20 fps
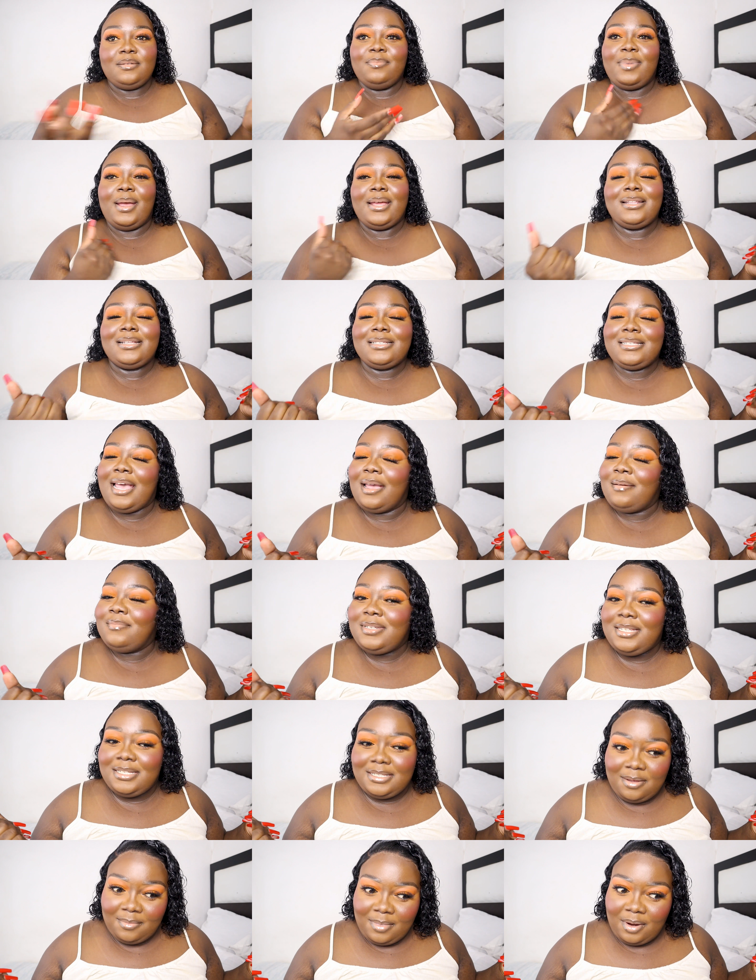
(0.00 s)
By the time
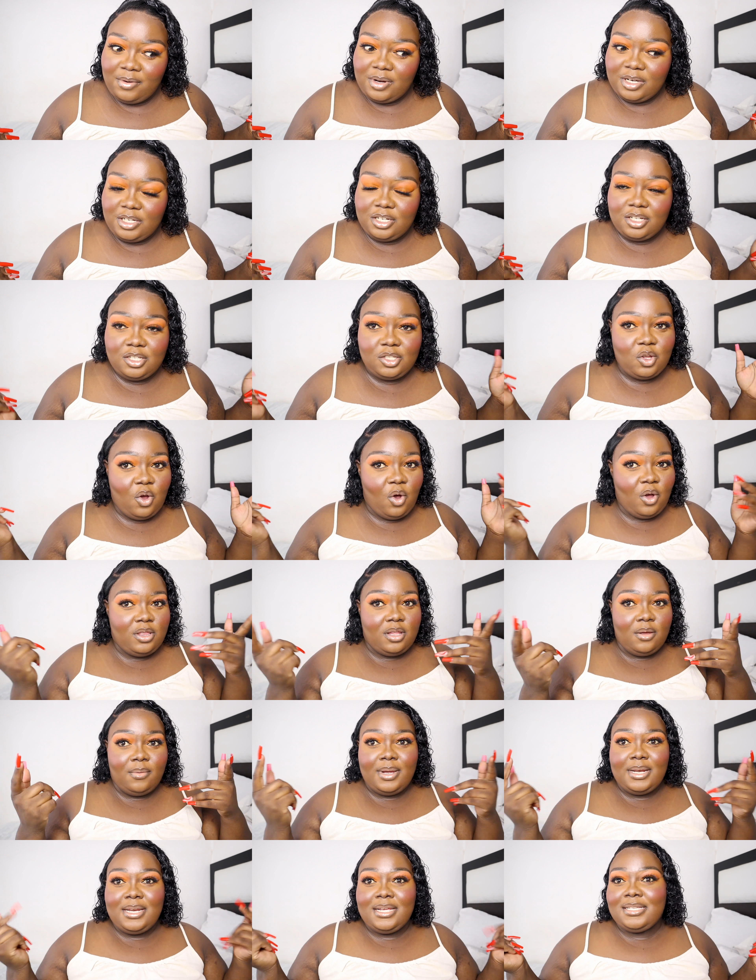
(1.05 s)
December reaches or the
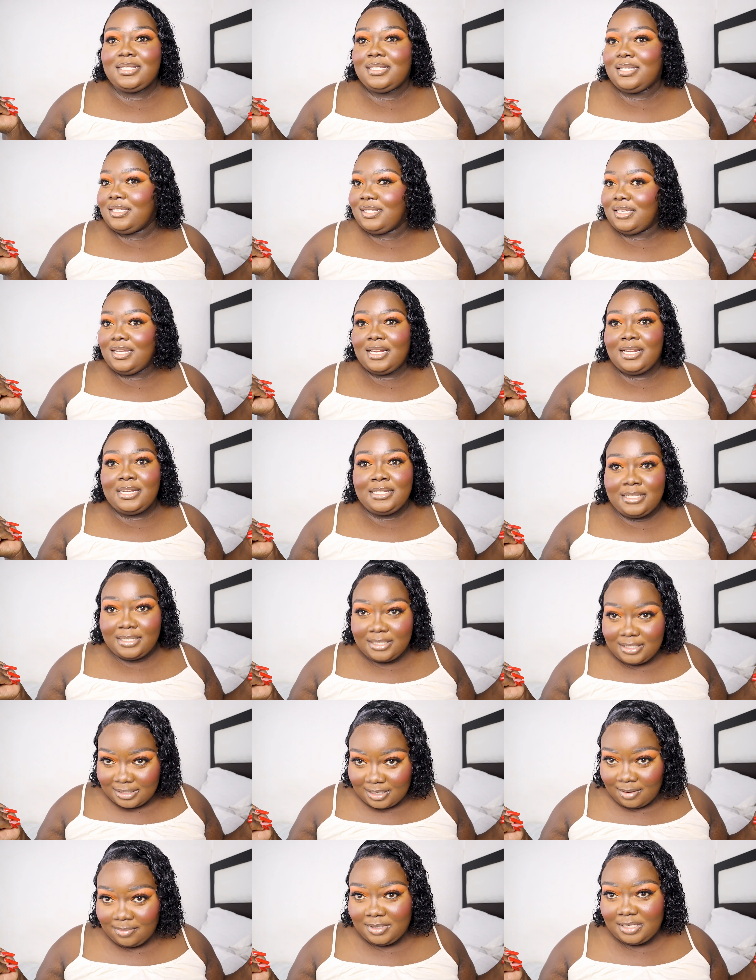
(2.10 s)
wedding season in
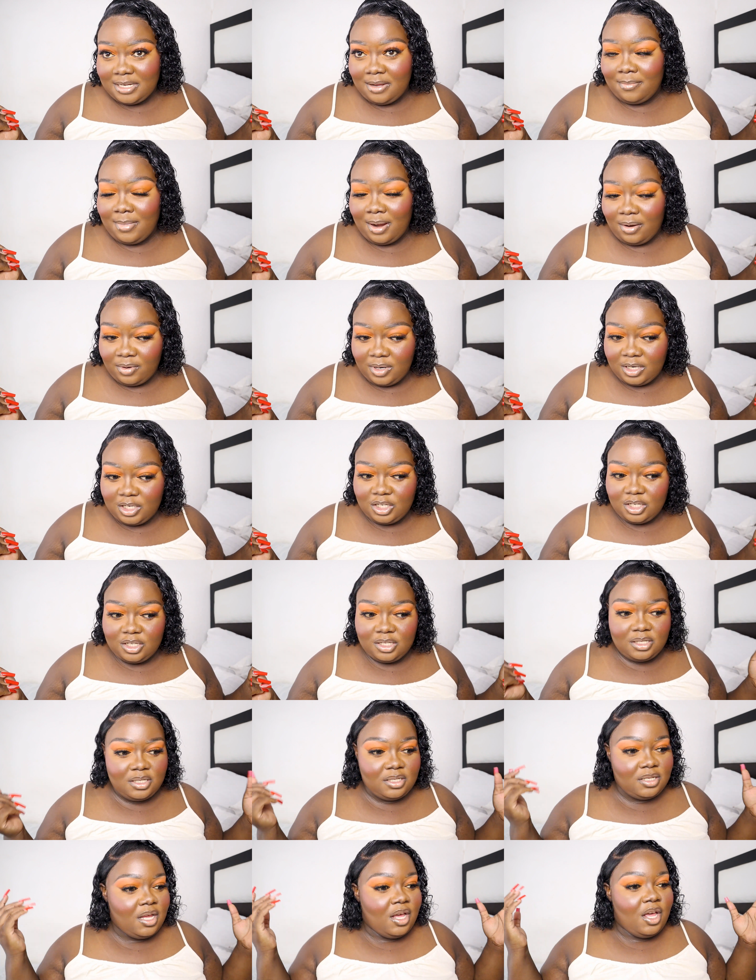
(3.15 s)
September
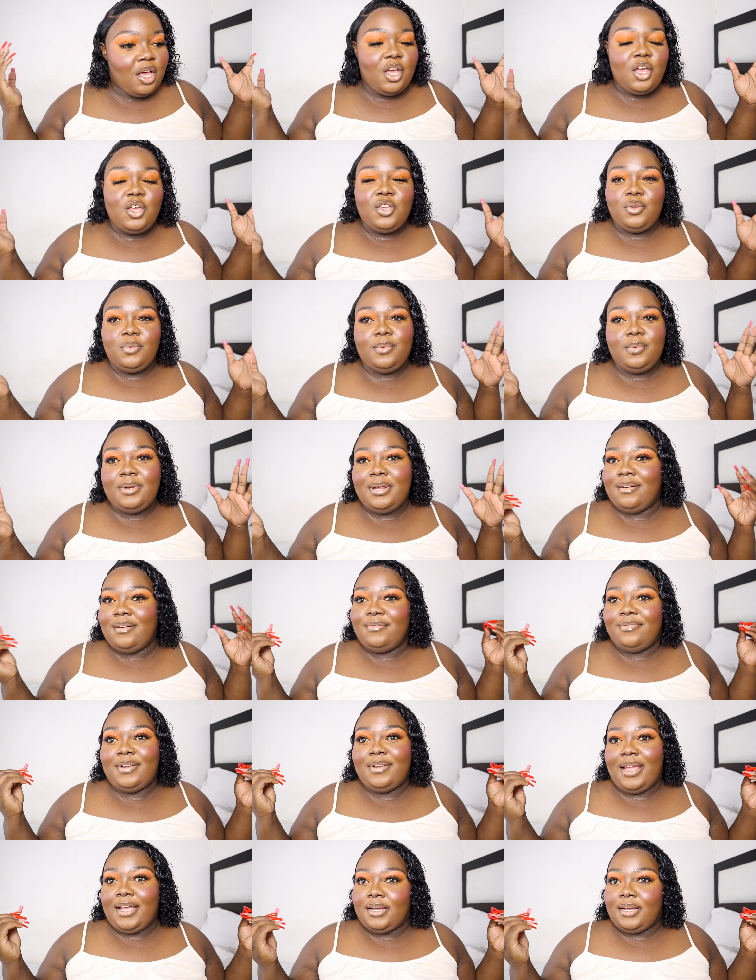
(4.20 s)
reaches, you would
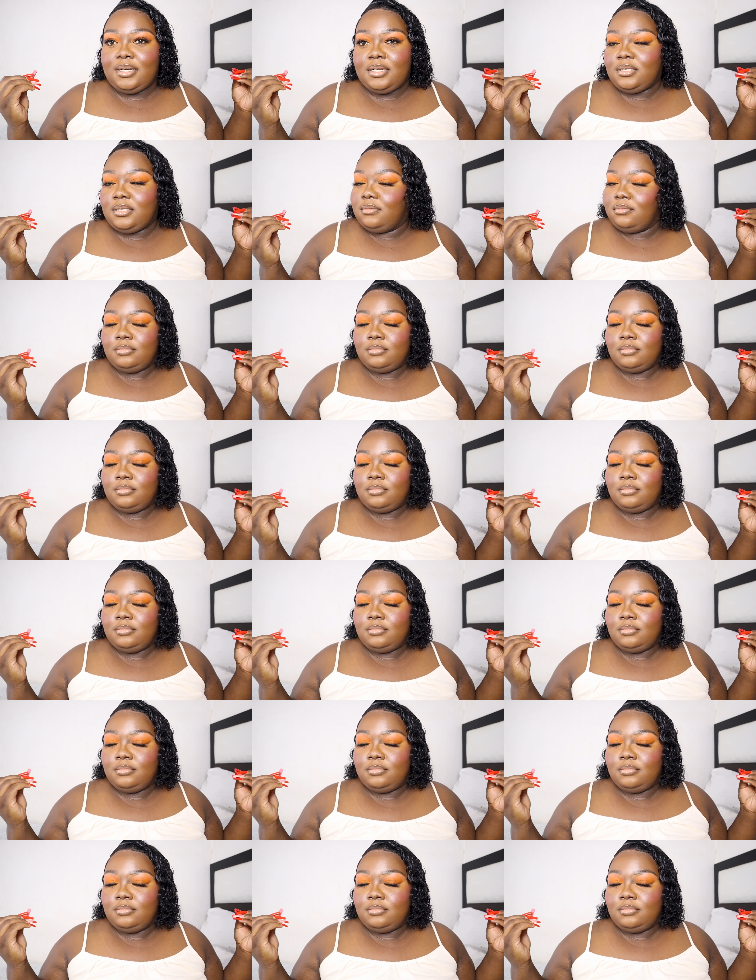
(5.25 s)
have like